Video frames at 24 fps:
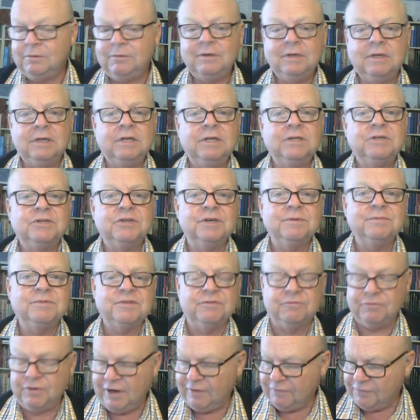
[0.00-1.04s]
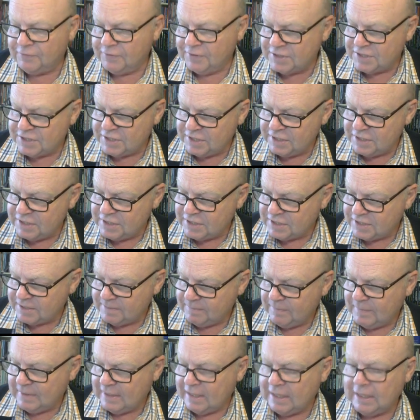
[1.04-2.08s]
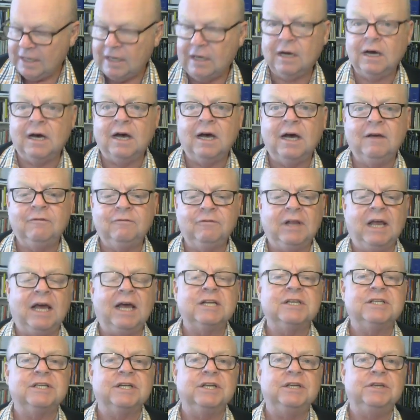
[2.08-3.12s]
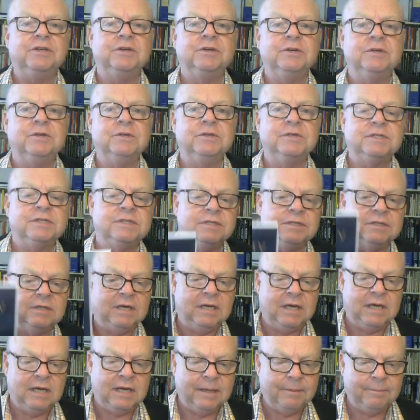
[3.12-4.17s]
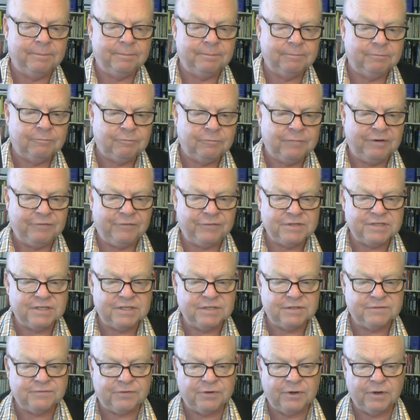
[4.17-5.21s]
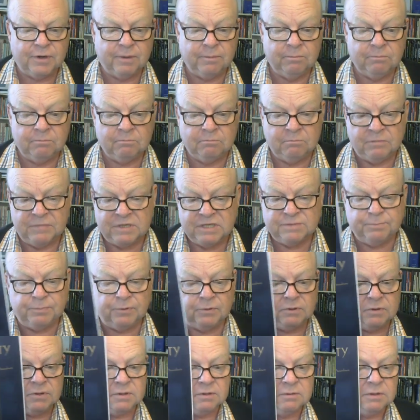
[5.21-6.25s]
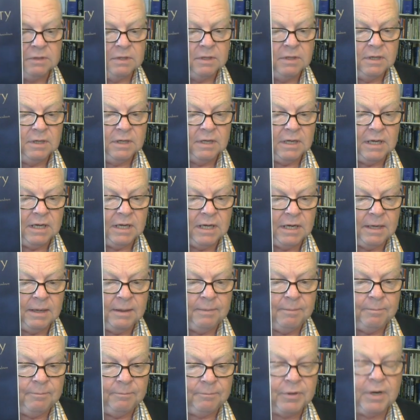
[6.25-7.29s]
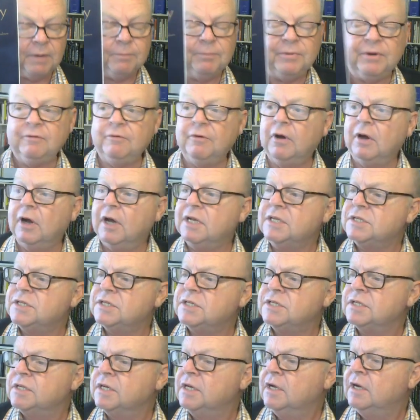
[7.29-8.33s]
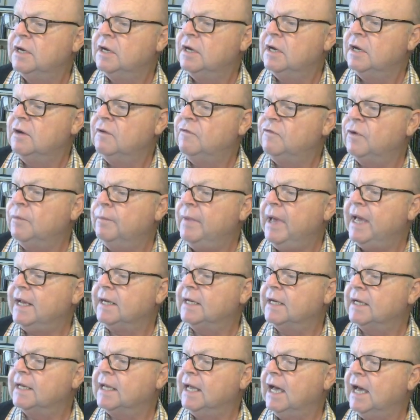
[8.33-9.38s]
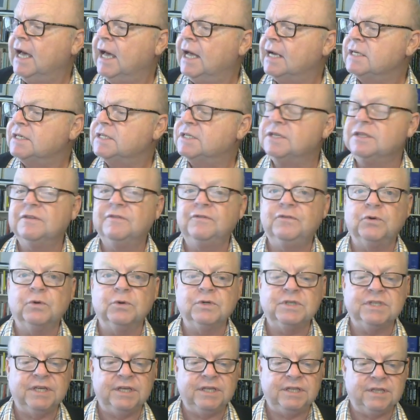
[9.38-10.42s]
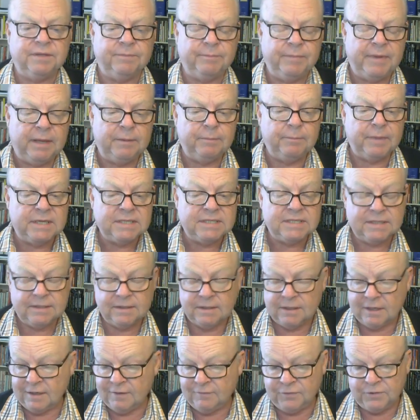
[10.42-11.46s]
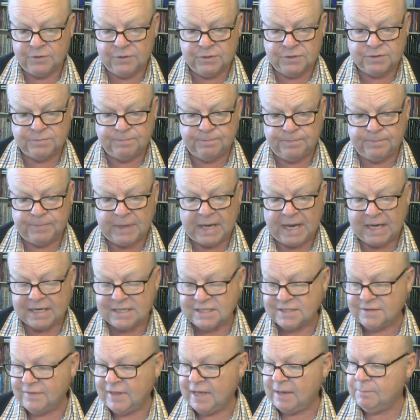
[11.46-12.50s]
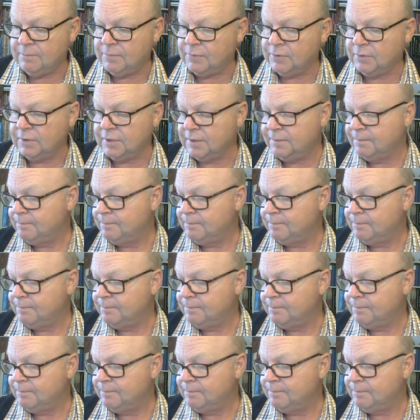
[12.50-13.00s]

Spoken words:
In terms of references, I've largely used references from this book, Property Rights, from Magna Carta to the 14th Amendment. I've used parts of that book.